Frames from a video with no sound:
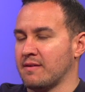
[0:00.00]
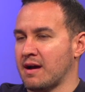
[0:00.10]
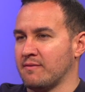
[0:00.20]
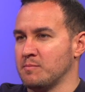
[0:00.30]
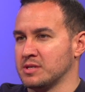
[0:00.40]

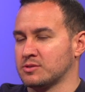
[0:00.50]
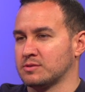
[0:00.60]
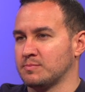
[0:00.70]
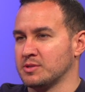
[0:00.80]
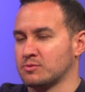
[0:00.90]
have
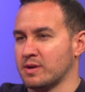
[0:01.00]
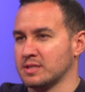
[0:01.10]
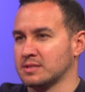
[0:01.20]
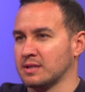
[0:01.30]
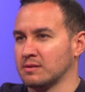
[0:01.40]
mis misread a
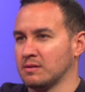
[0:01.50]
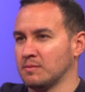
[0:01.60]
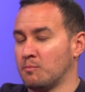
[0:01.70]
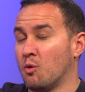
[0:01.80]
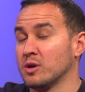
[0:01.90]
signal.
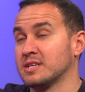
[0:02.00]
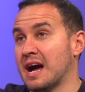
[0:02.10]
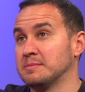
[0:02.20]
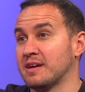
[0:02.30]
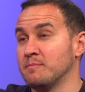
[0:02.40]
More
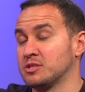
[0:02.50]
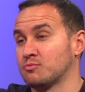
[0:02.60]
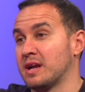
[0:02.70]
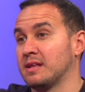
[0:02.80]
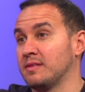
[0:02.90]
times I've
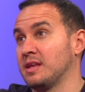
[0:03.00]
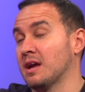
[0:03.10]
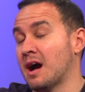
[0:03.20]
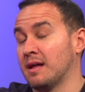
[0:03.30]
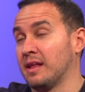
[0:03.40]
misread it the
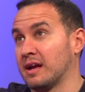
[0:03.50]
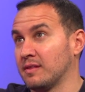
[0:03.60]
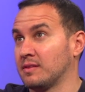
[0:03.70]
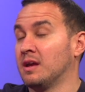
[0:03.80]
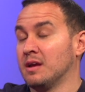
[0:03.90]
uh, like
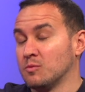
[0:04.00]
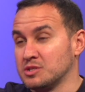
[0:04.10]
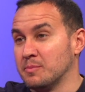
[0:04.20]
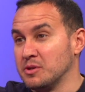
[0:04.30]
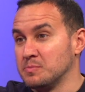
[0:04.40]
where
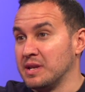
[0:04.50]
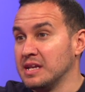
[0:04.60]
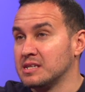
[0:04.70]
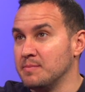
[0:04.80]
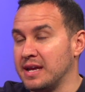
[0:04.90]
somebody's been
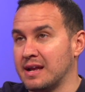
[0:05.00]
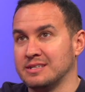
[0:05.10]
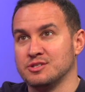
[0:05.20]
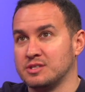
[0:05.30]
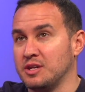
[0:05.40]
into me and I
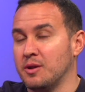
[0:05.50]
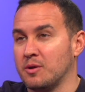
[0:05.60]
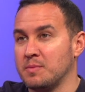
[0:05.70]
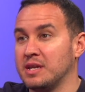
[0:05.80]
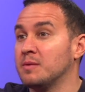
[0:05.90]
just, you know what I
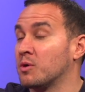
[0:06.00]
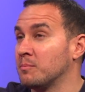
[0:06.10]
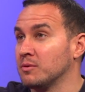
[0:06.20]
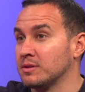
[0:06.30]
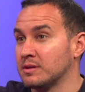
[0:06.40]
mean, didn't want to
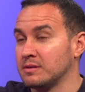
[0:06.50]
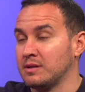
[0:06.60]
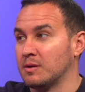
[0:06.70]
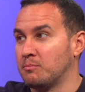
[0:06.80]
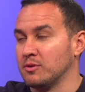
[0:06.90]
pull the, you
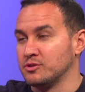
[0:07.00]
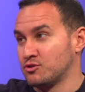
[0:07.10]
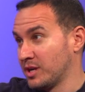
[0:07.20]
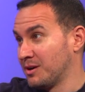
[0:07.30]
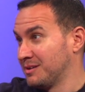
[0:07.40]
know, pull the
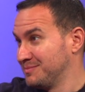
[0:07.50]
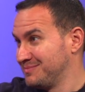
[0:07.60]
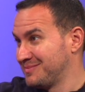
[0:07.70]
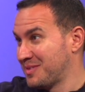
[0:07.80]
trigger. Ah